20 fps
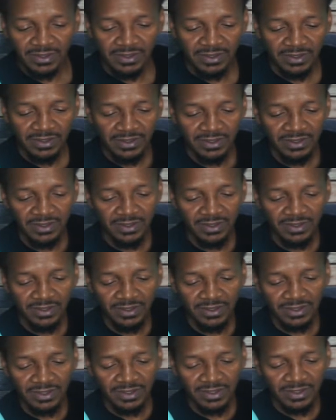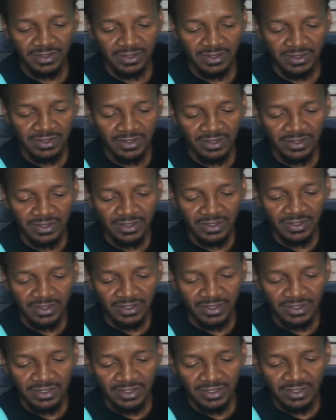
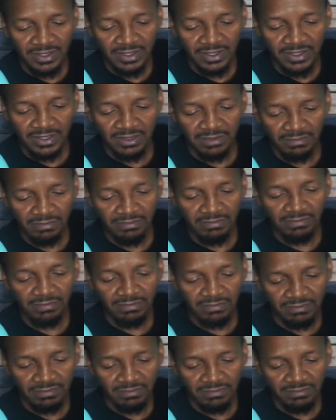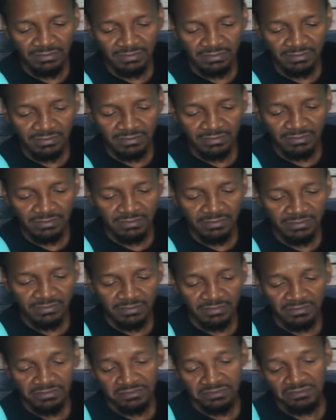
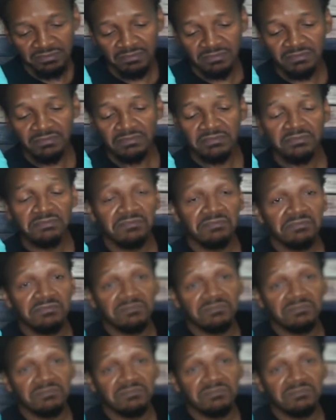The person shown says nothing.